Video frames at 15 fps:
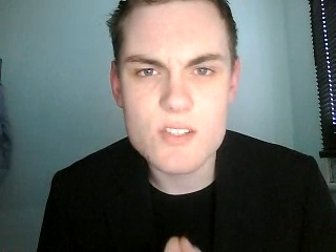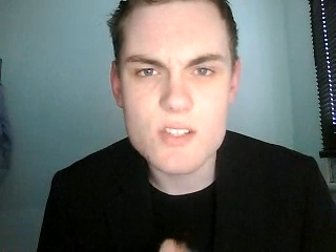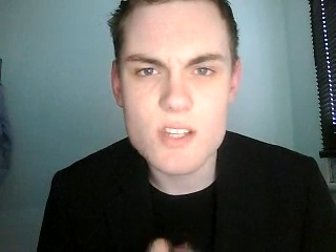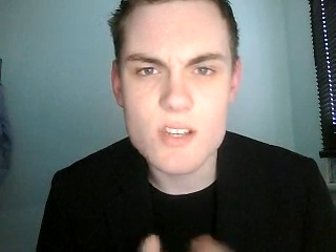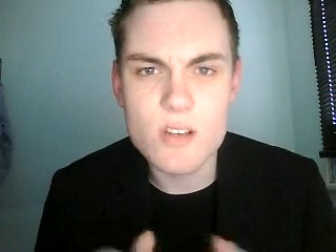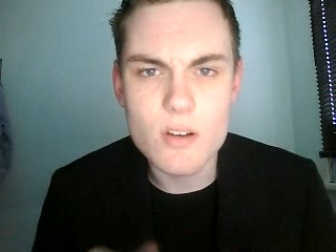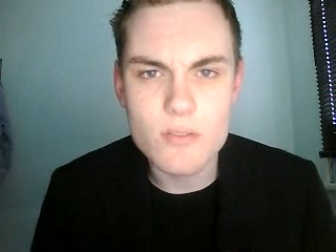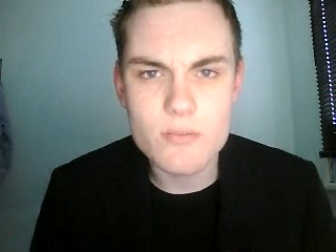They
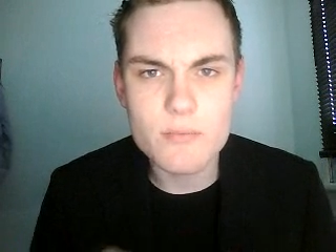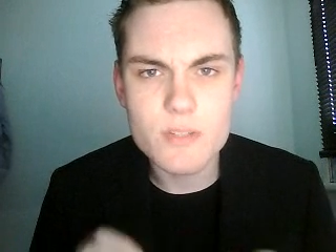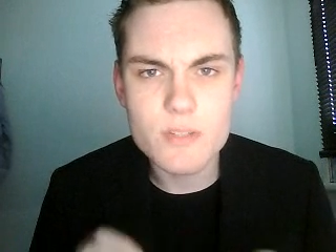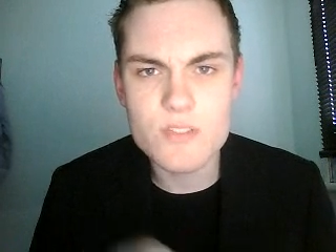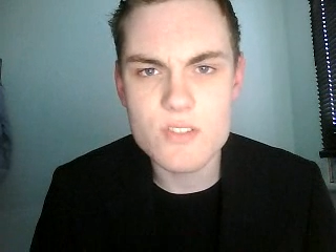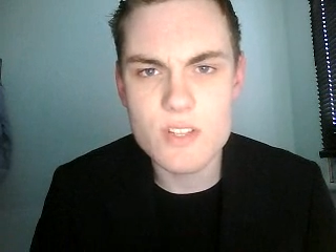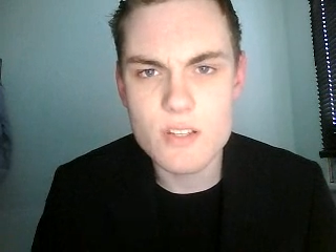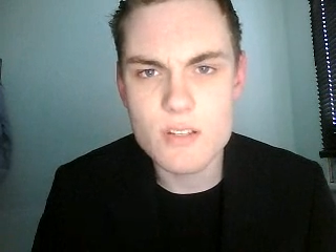govern
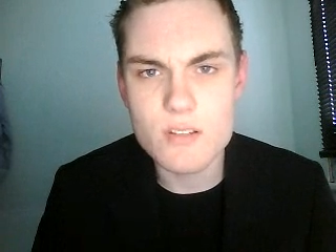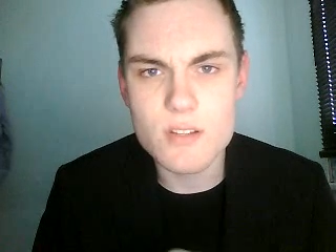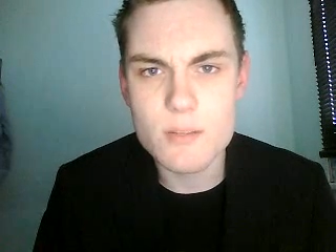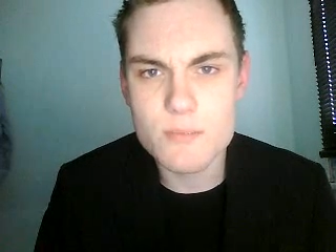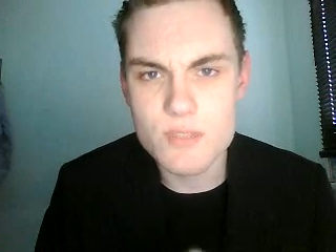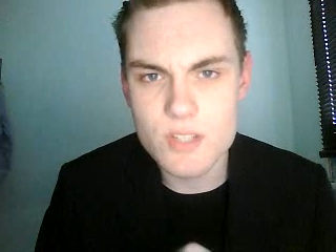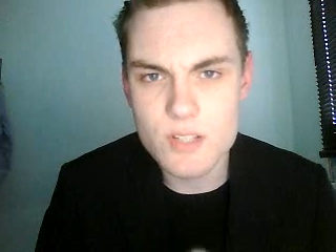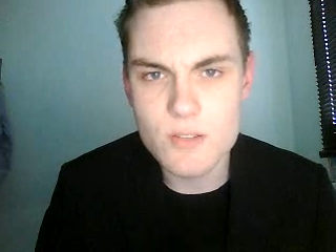the
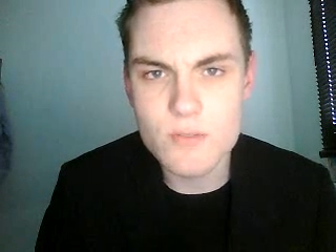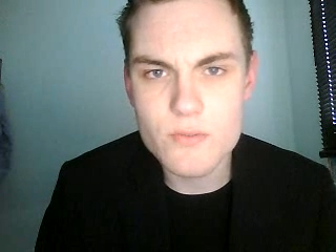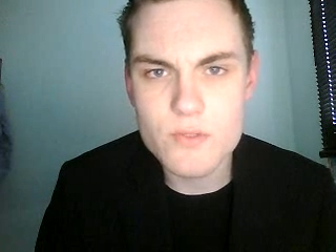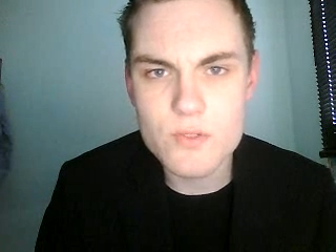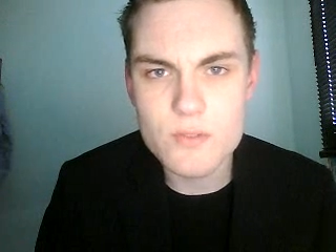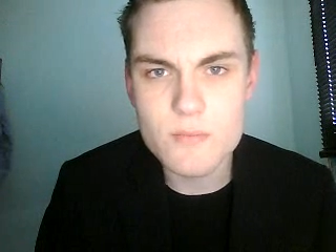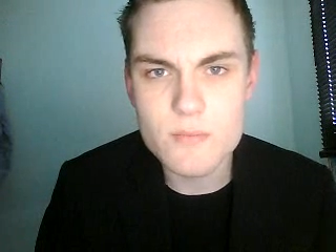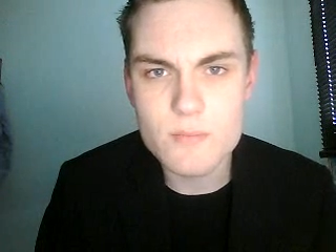
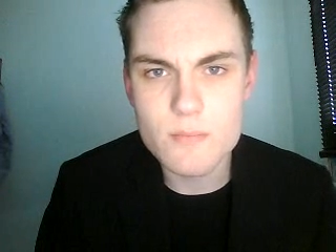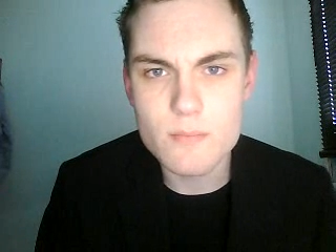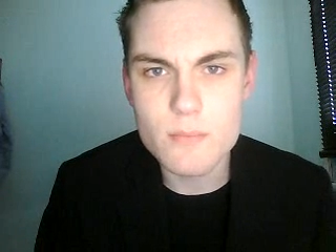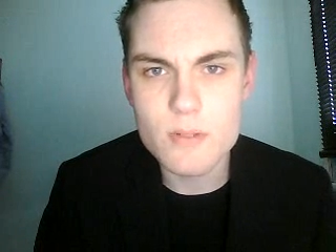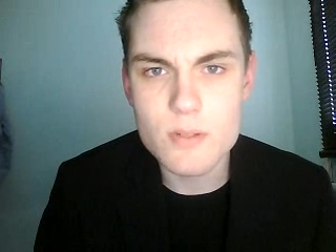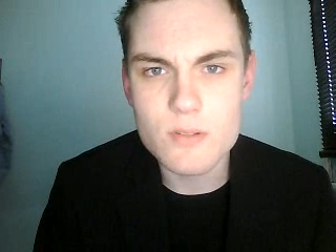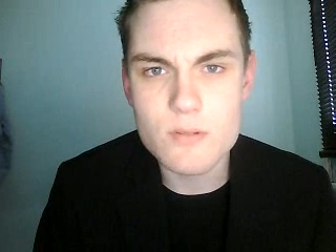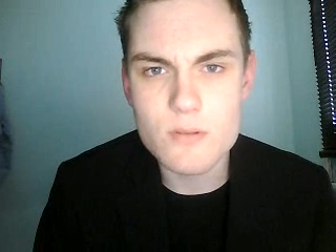themselves,
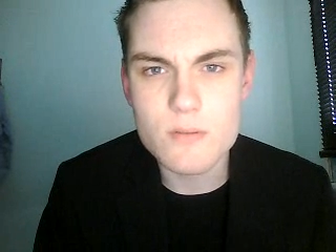but